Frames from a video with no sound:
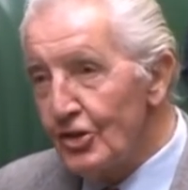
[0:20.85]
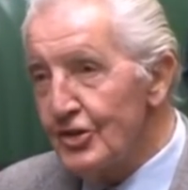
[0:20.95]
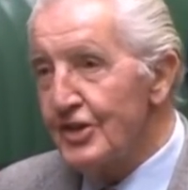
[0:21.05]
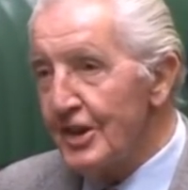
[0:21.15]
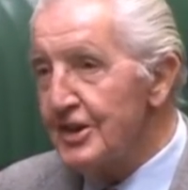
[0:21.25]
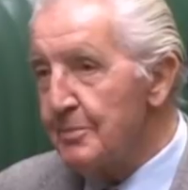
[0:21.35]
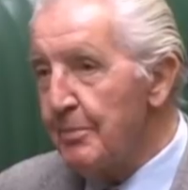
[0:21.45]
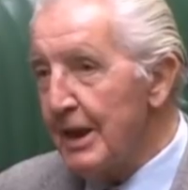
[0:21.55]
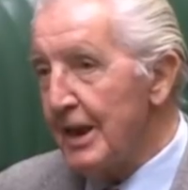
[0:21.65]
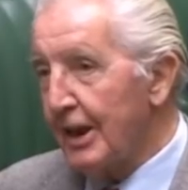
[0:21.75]
Does the
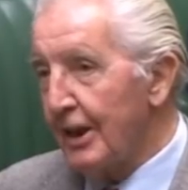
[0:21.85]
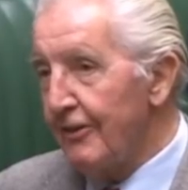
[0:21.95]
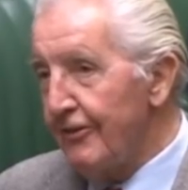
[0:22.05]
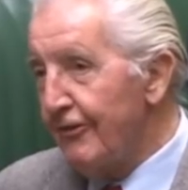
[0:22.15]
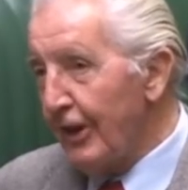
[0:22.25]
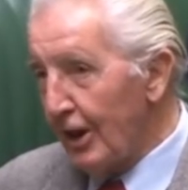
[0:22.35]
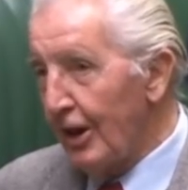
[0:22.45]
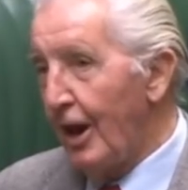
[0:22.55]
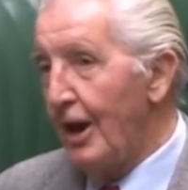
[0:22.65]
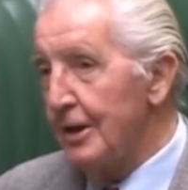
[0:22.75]
Speaker
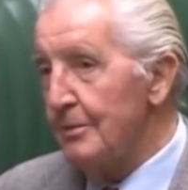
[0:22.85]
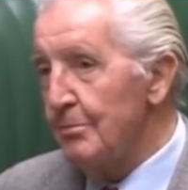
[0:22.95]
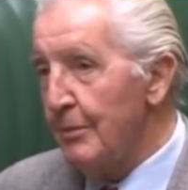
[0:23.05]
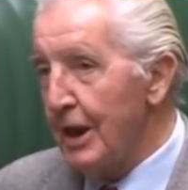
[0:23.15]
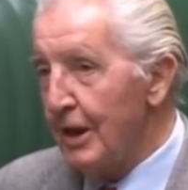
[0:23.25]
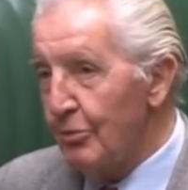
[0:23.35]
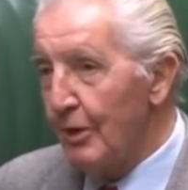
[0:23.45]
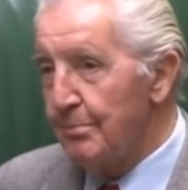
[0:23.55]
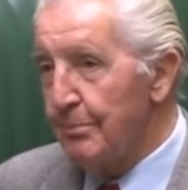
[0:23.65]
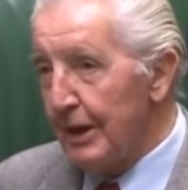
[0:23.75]
feel like me,
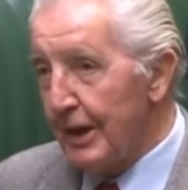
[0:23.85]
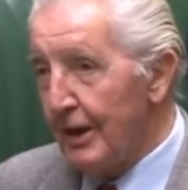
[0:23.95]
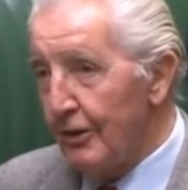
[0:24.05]
we've been